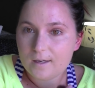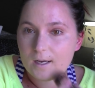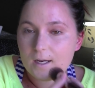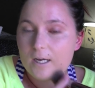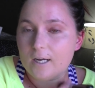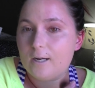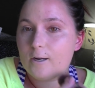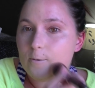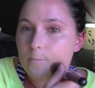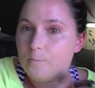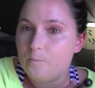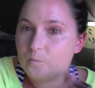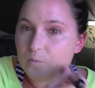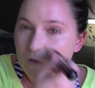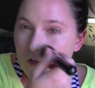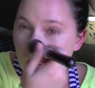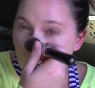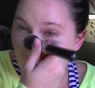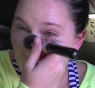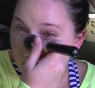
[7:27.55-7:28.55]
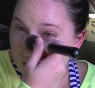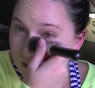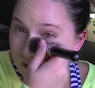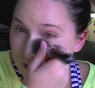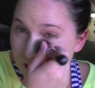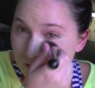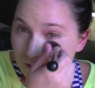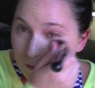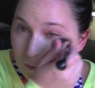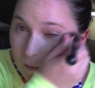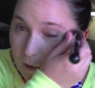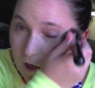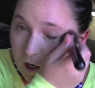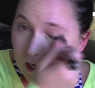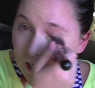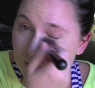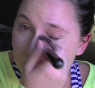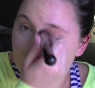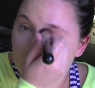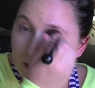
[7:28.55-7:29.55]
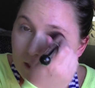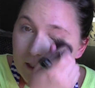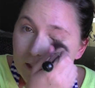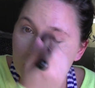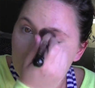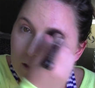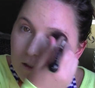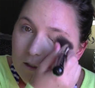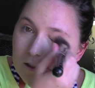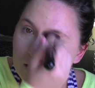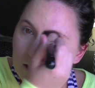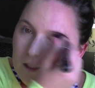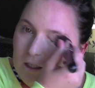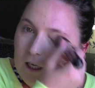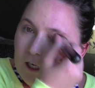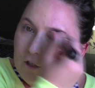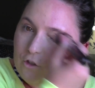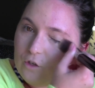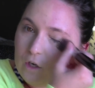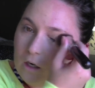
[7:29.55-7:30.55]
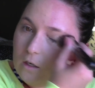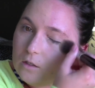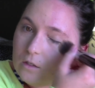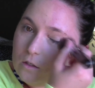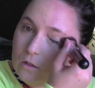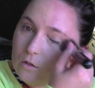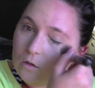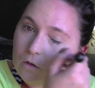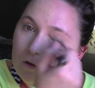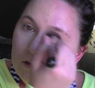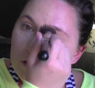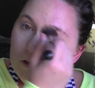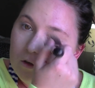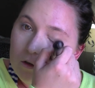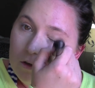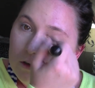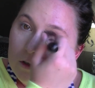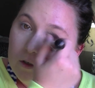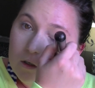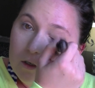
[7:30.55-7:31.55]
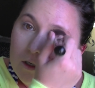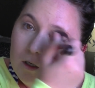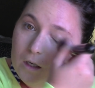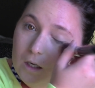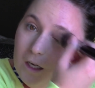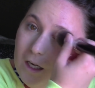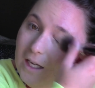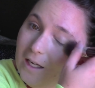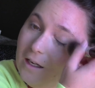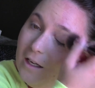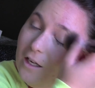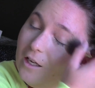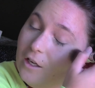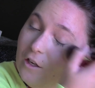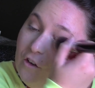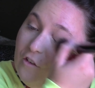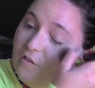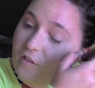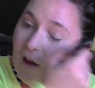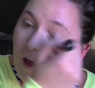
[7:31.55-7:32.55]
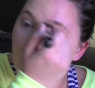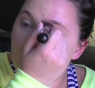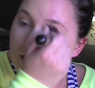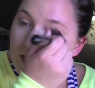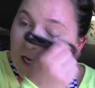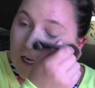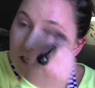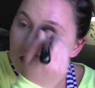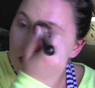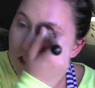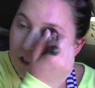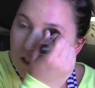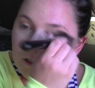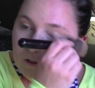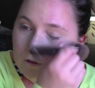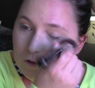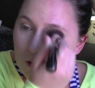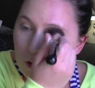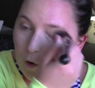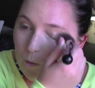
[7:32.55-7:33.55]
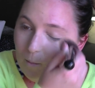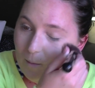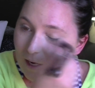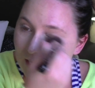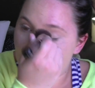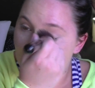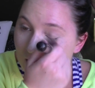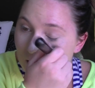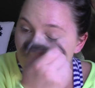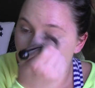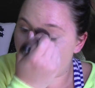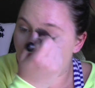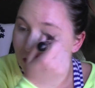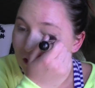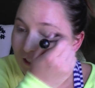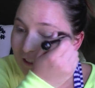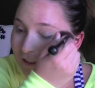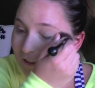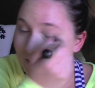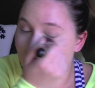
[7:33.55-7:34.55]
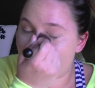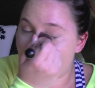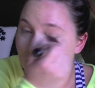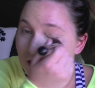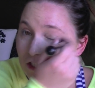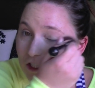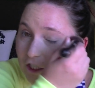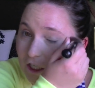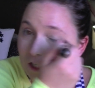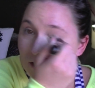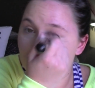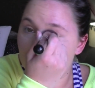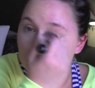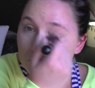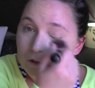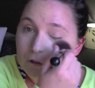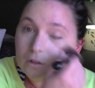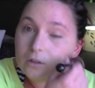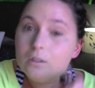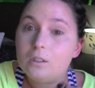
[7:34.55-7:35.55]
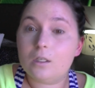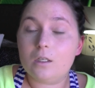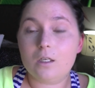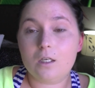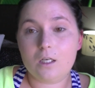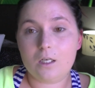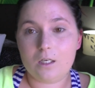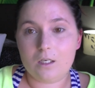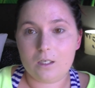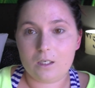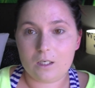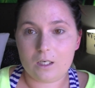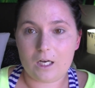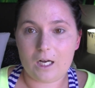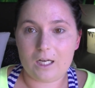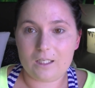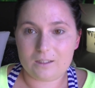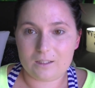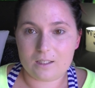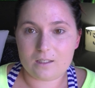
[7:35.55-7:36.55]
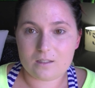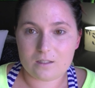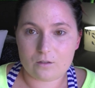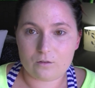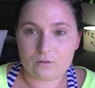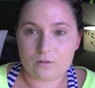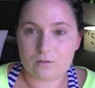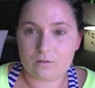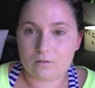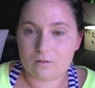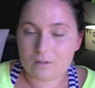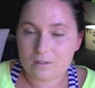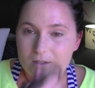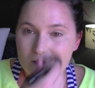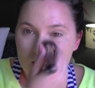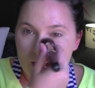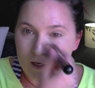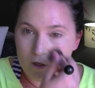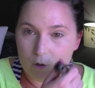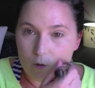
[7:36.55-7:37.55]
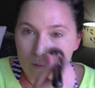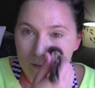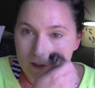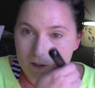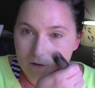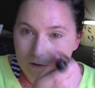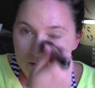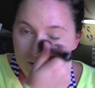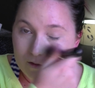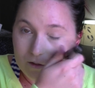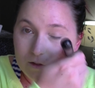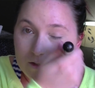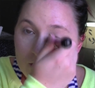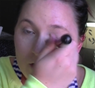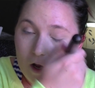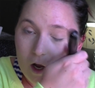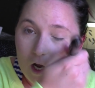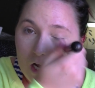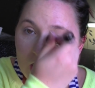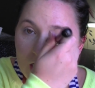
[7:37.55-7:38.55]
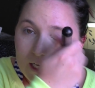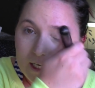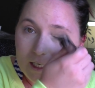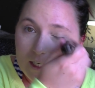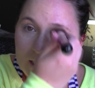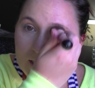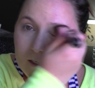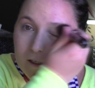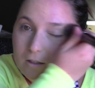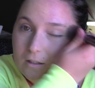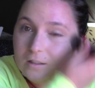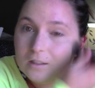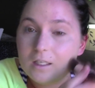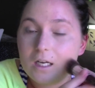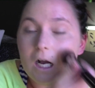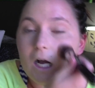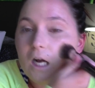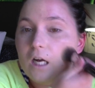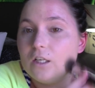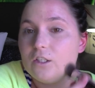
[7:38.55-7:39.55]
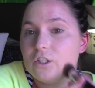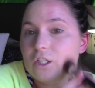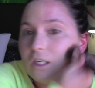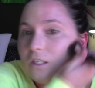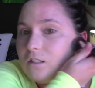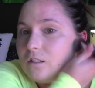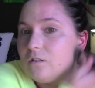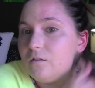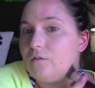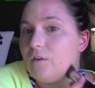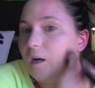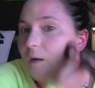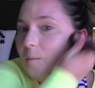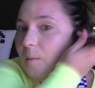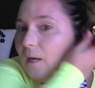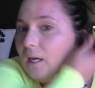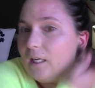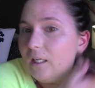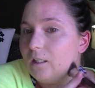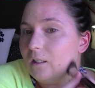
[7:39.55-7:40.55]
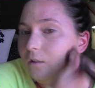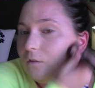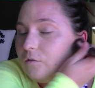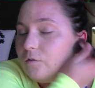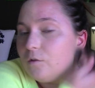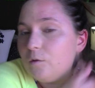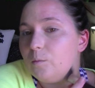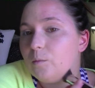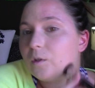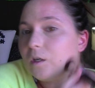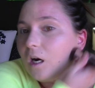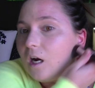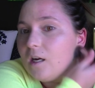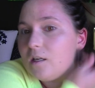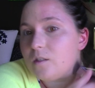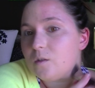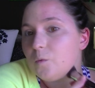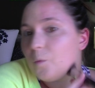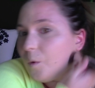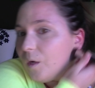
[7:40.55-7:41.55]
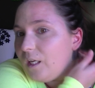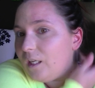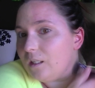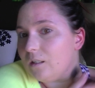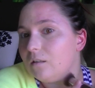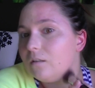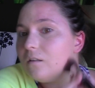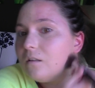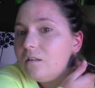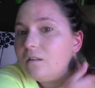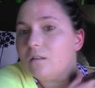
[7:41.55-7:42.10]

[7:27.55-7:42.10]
I never buy like drugstore foundations or makeup really in general unless they're on sale, because I can't justify paying the full price when